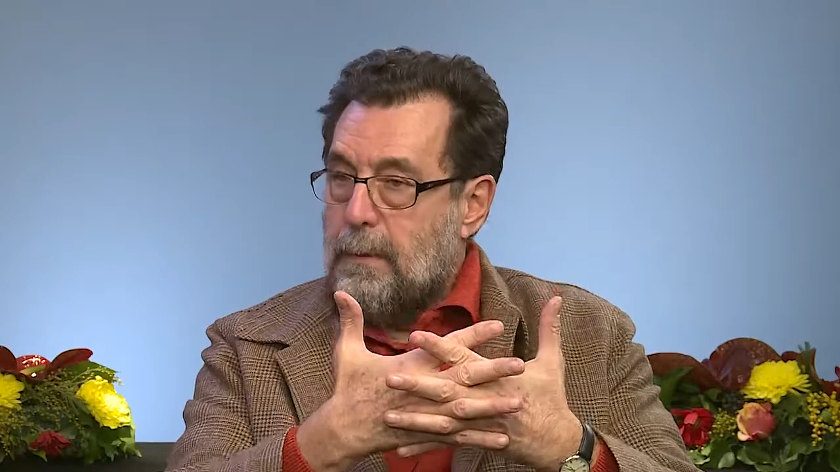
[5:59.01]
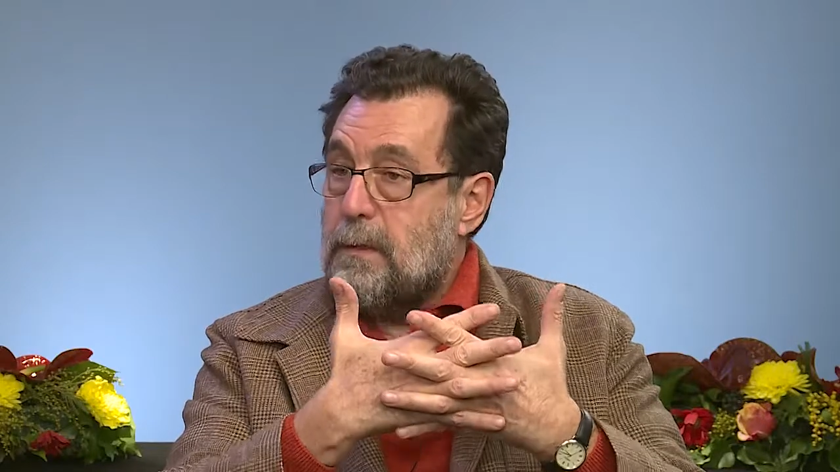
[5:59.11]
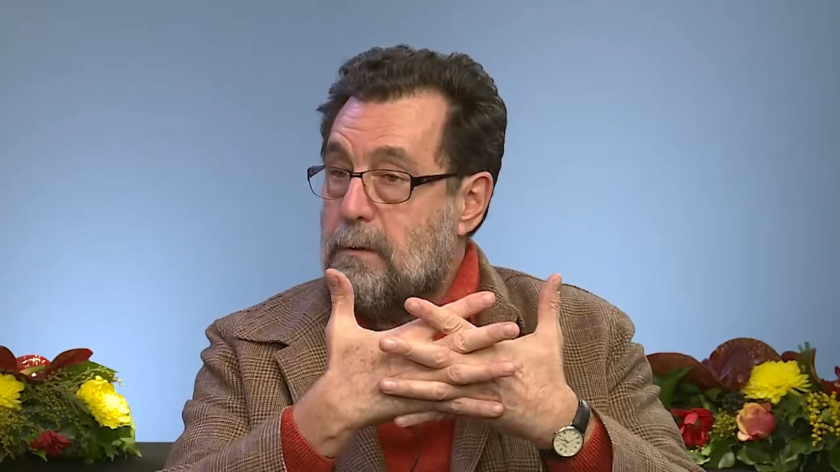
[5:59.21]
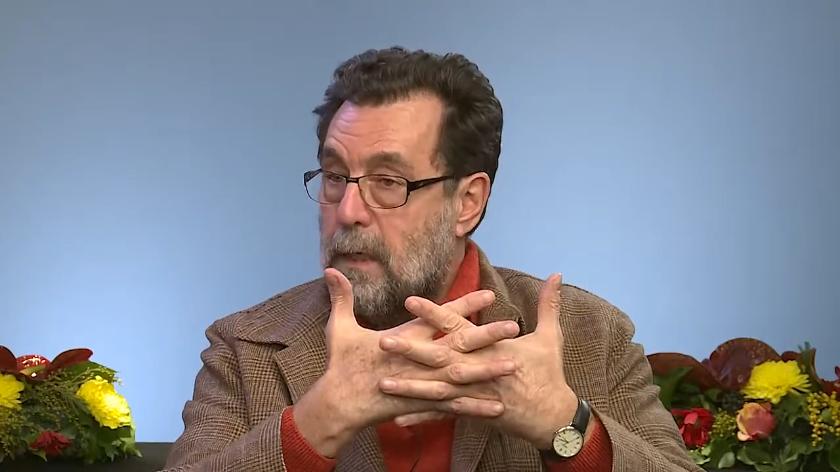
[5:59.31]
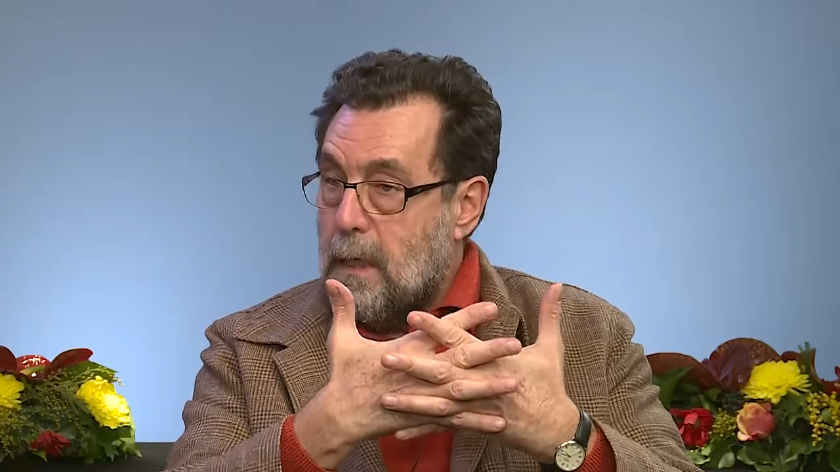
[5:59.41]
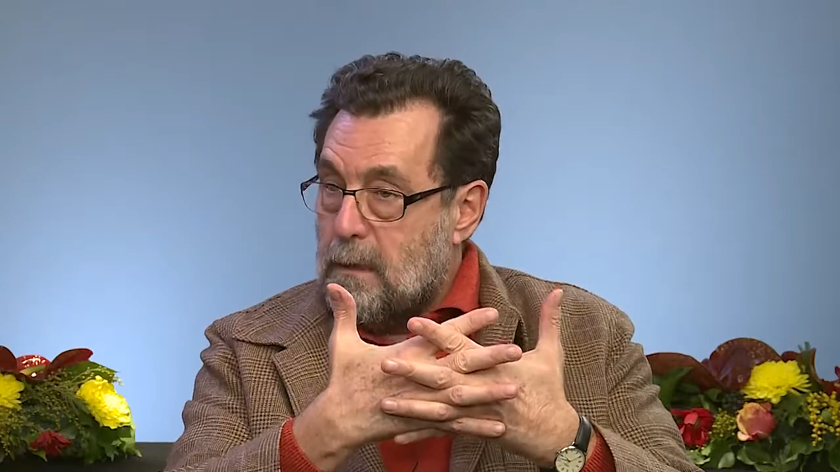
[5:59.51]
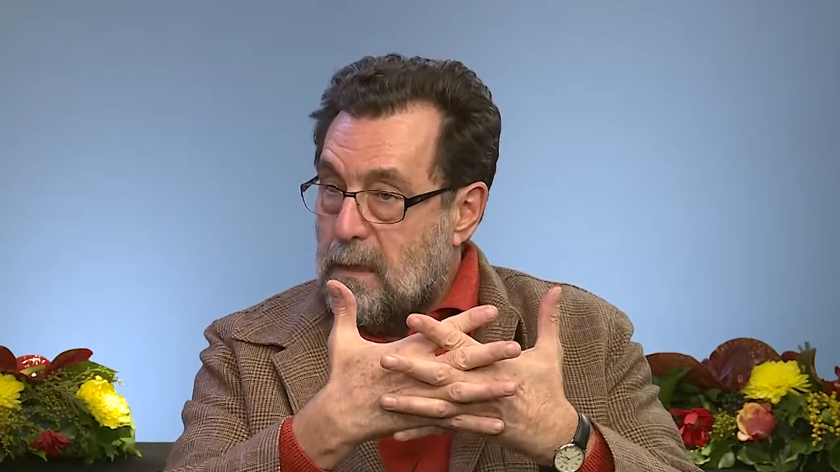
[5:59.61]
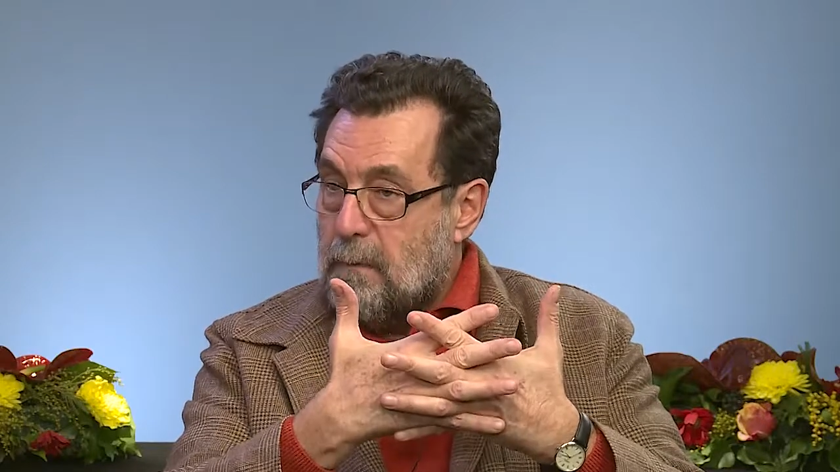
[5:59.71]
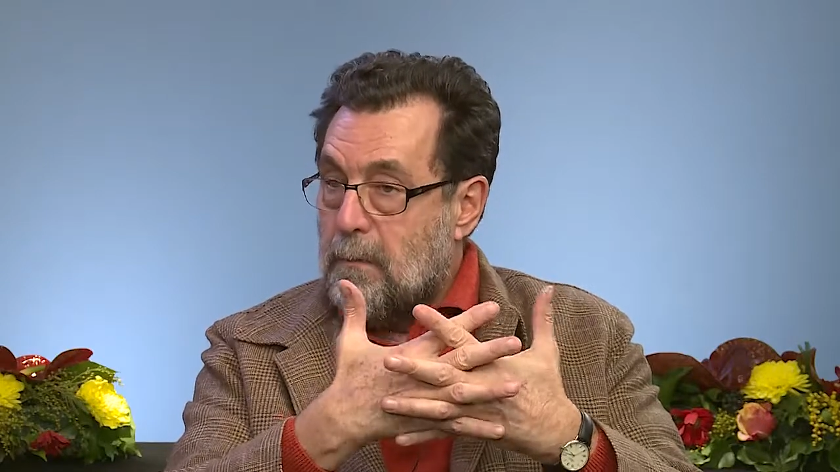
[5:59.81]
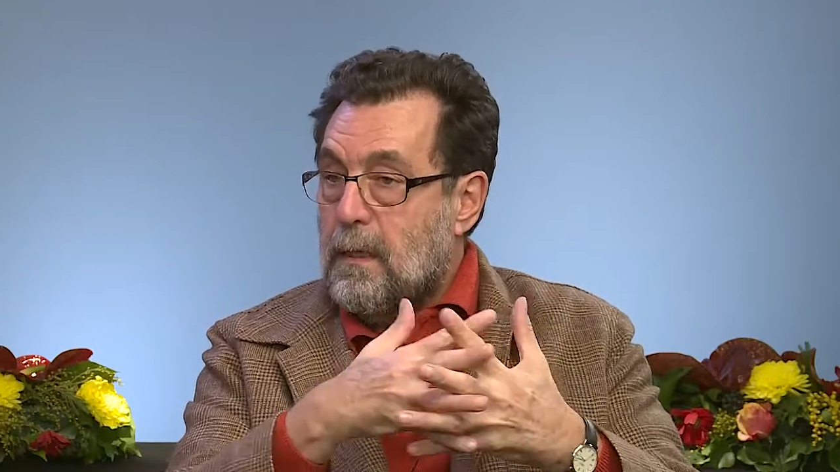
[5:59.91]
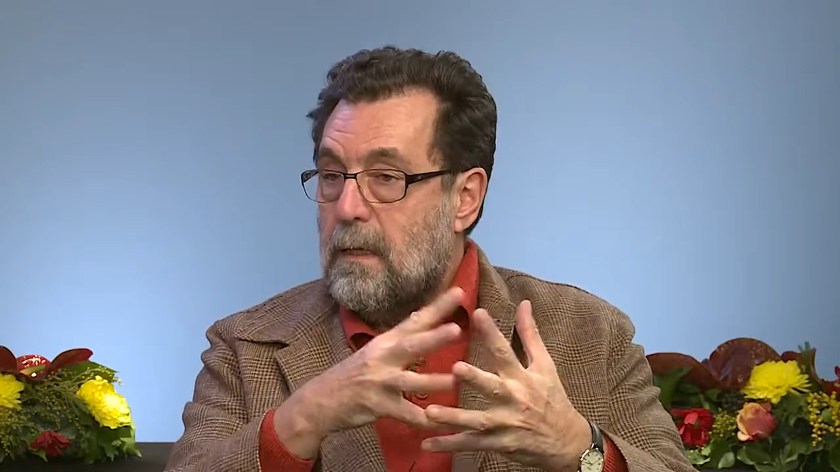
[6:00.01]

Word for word: by the heart team.